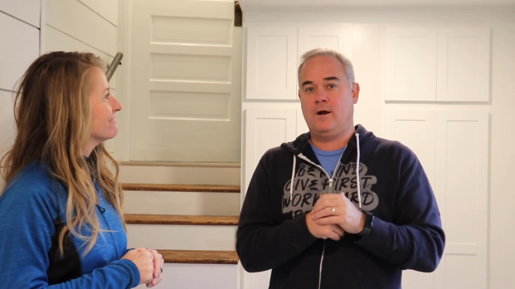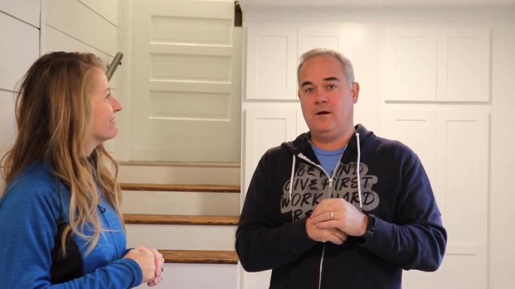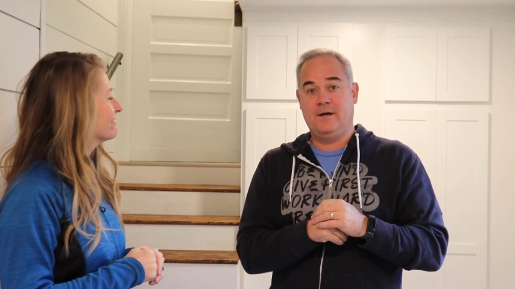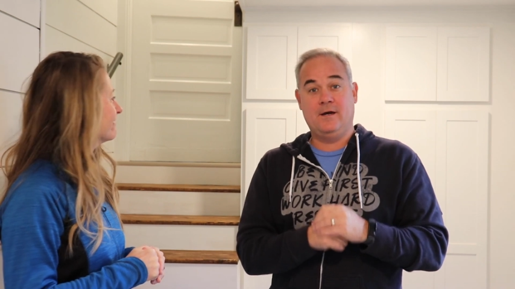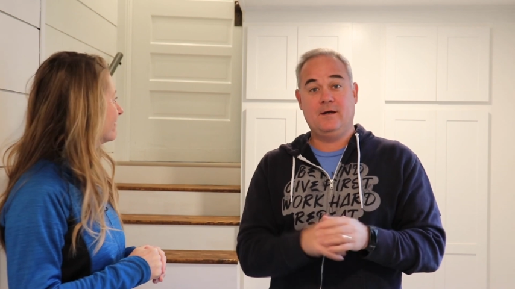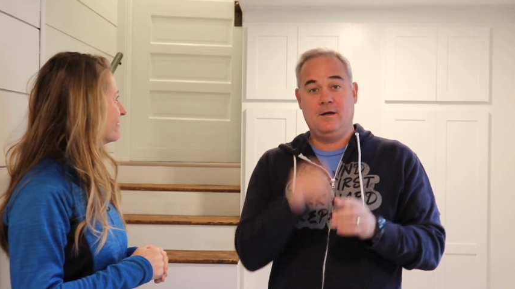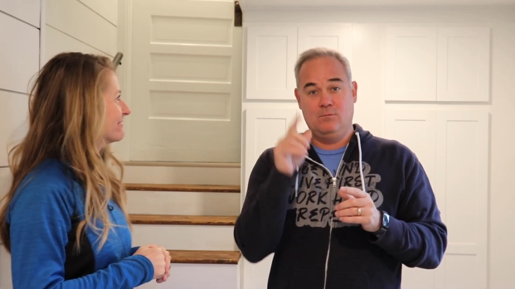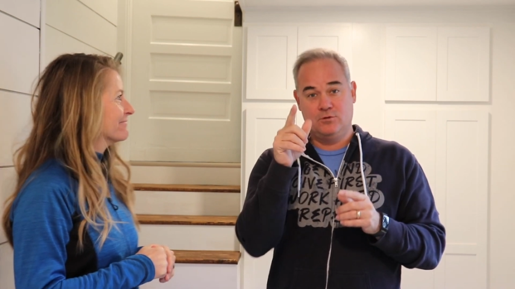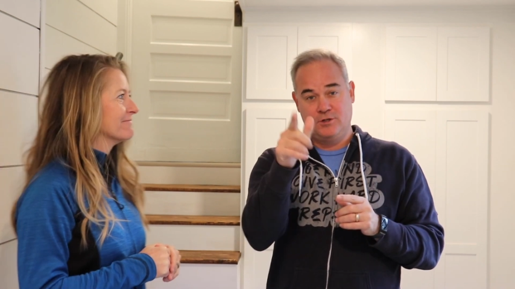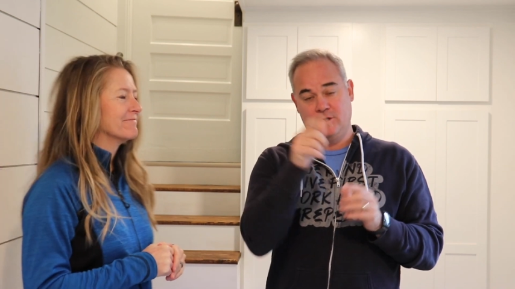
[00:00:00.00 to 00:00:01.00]
Speaker 1: area,
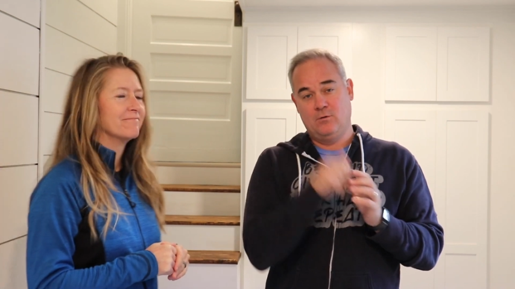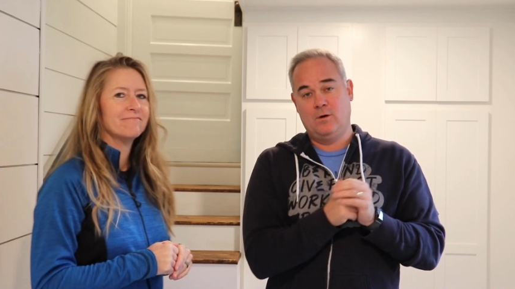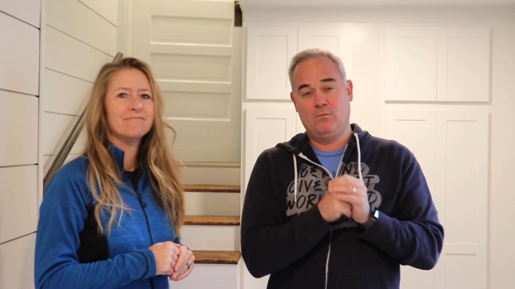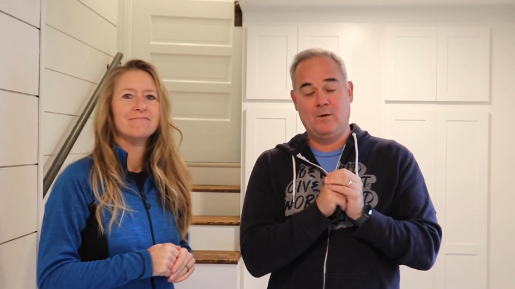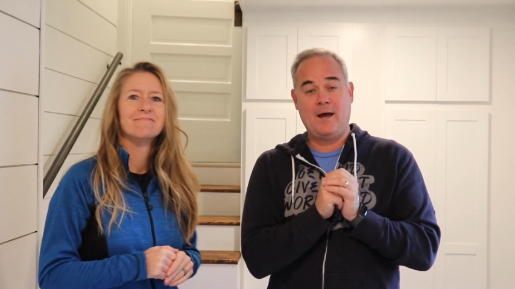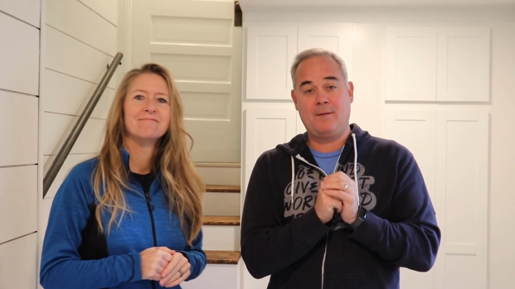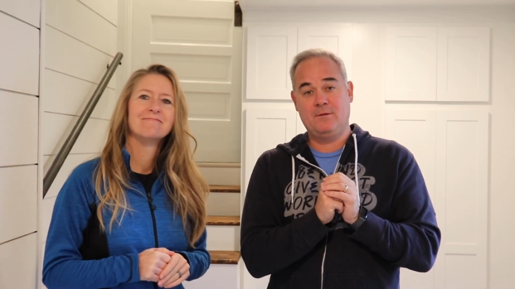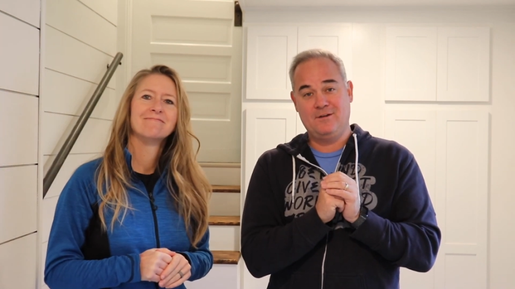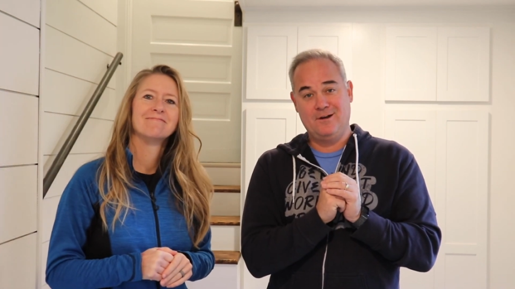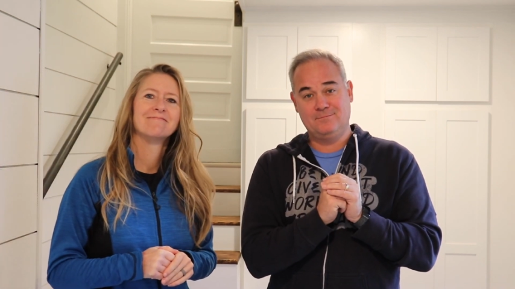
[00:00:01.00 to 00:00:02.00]
and we'll show you what, what
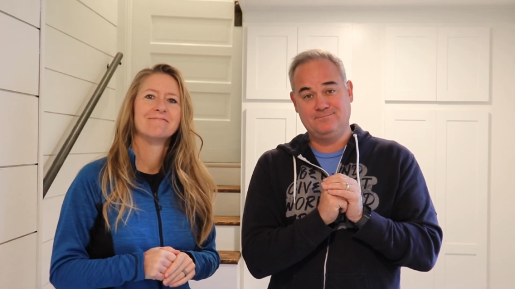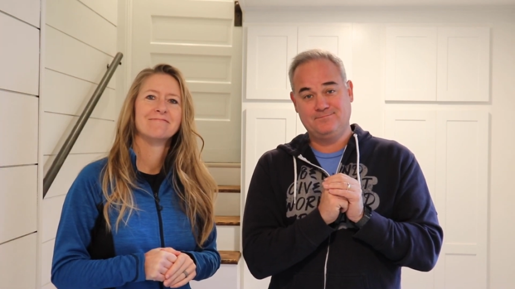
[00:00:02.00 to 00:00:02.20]
happened there.